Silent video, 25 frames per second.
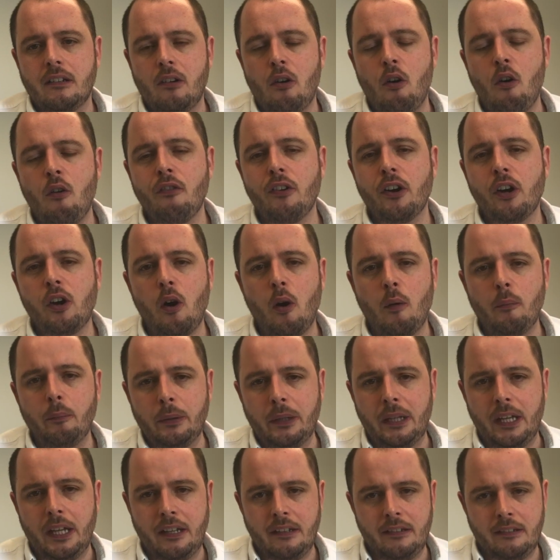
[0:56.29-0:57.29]

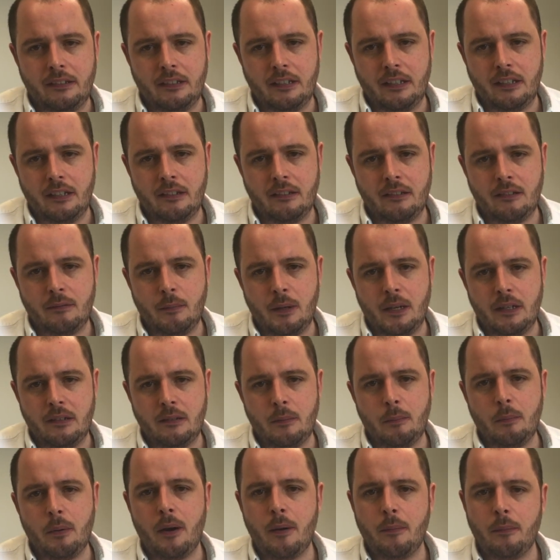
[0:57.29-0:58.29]
overcomplicates things, makes
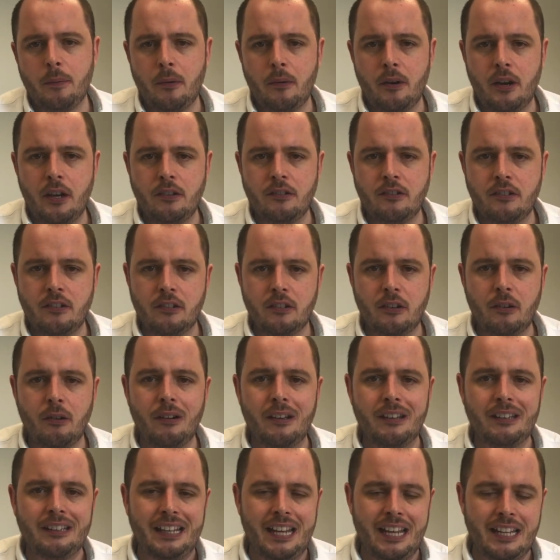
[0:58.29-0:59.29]
the preparation
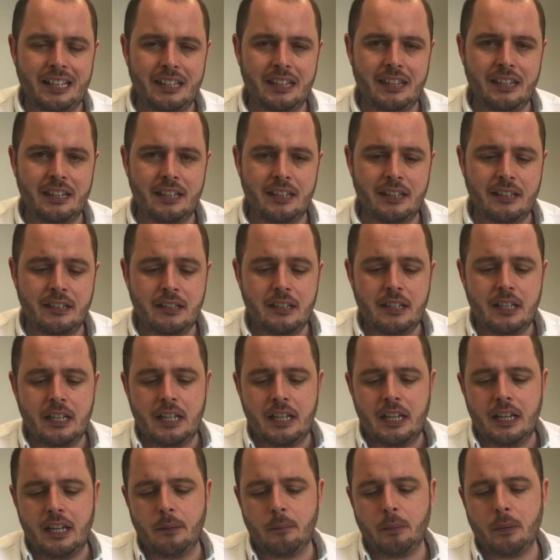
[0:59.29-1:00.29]
quite lengthy.
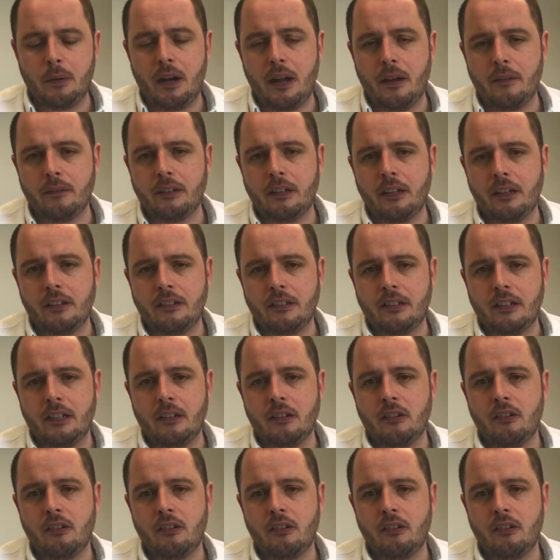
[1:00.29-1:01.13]
It perhaps actually